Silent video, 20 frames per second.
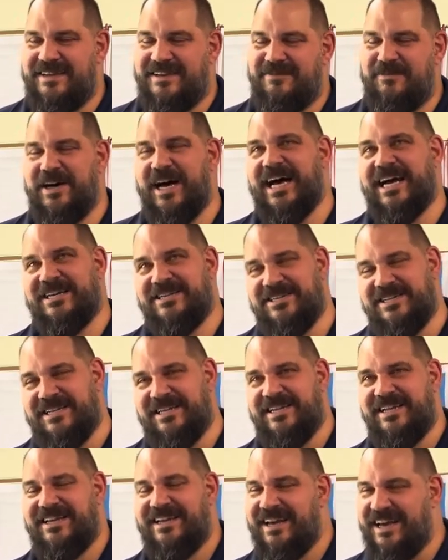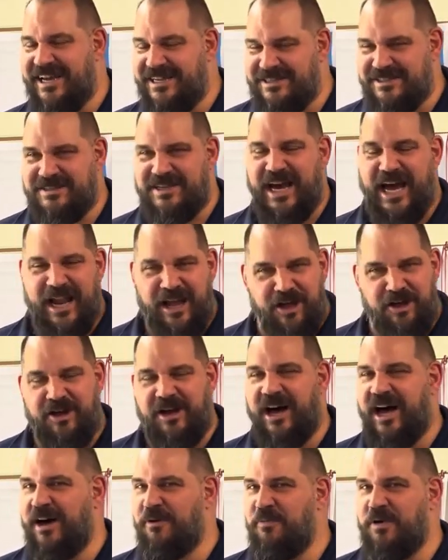Well, actually, I just got all
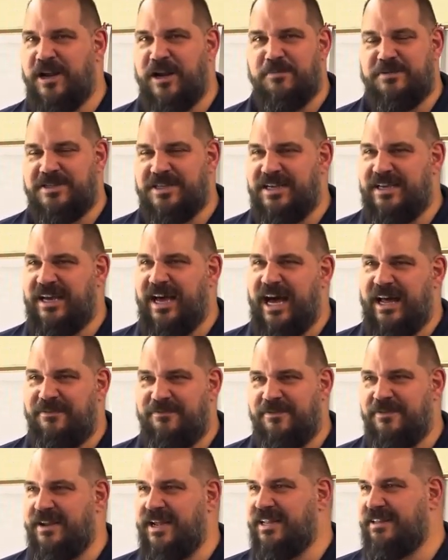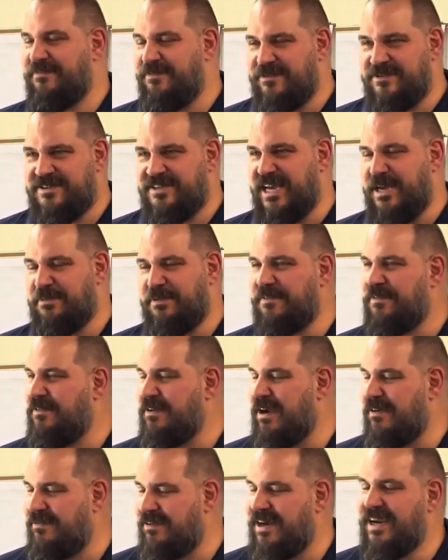cotton, 100% cotton for like the first time in
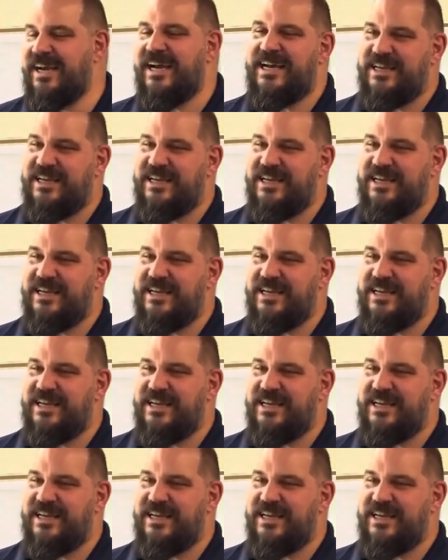forever.